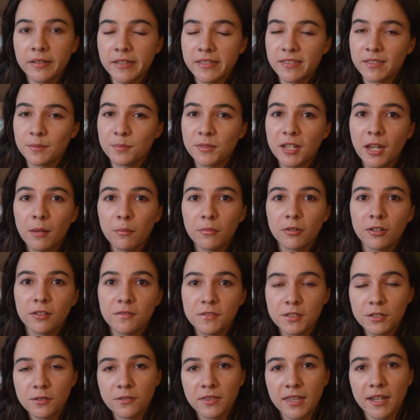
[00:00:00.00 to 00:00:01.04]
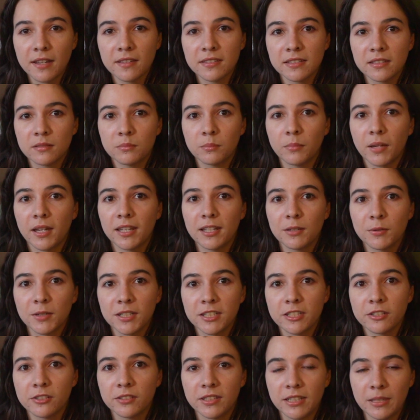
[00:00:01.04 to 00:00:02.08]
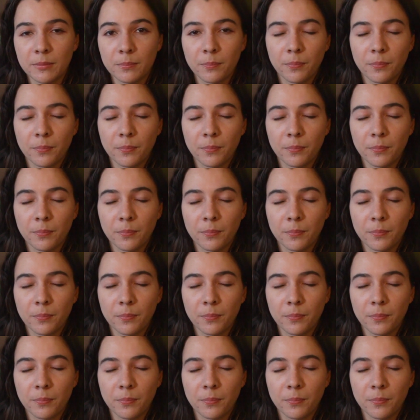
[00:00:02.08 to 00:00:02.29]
In September of two thousand, Mike went to the